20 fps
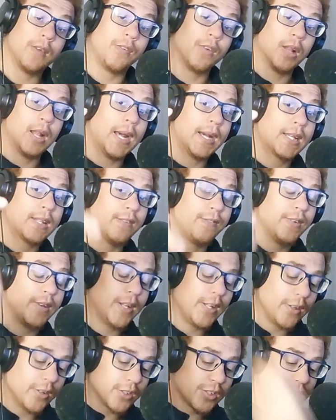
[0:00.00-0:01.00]
you like the
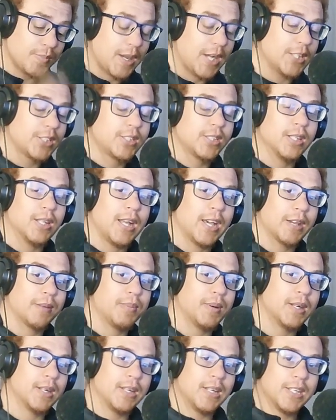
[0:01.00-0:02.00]
video, smash the like
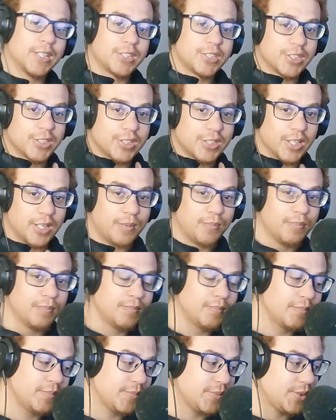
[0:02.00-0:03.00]
button. Let's just jump
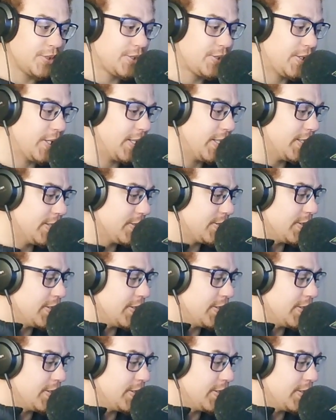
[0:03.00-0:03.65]
straight into